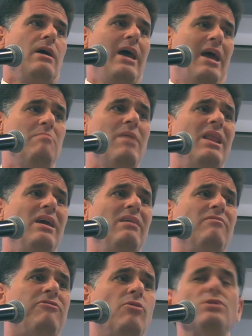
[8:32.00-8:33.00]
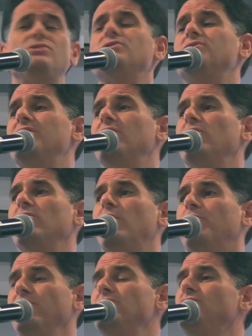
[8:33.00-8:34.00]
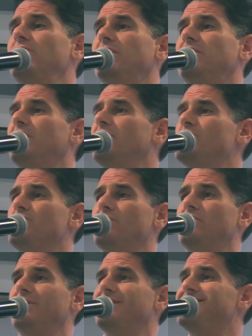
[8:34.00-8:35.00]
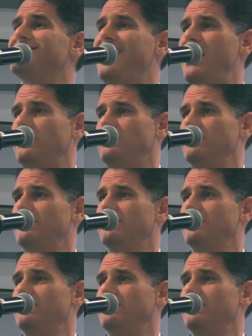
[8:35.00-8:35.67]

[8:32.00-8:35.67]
And many forces there appreciate that Israel is not